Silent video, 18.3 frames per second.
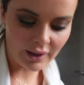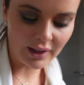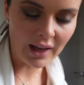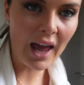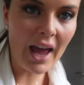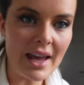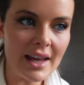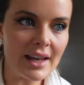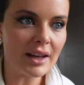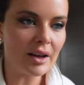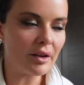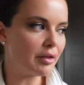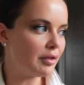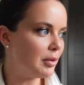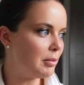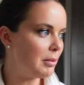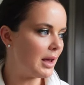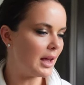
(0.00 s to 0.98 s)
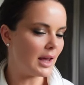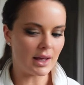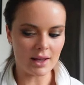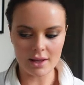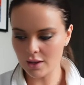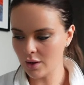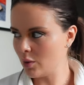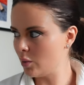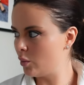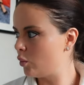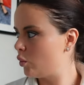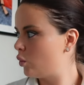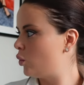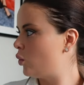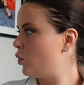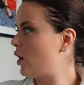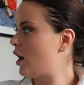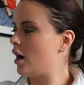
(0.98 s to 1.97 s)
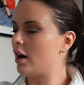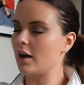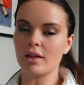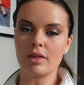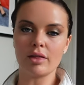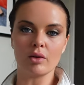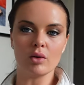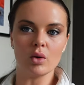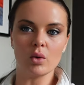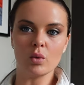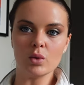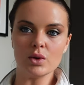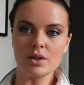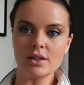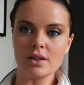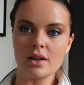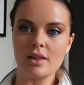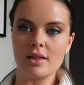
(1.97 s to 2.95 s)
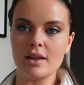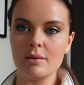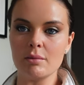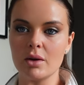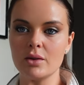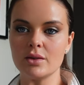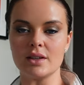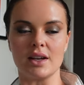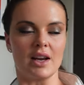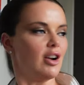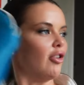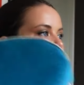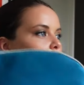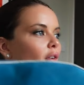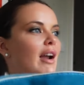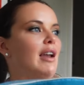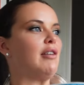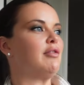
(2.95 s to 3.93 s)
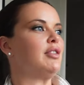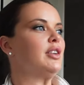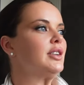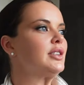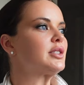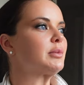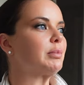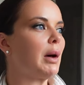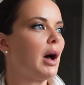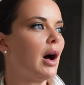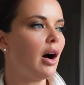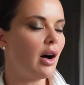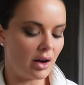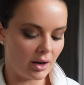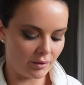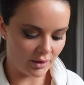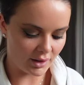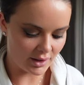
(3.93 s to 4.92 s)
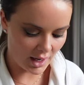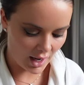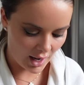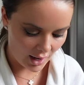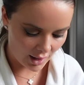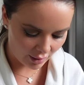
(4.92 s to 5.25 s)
cake, for me, I thought was the most irrelevant part of the day.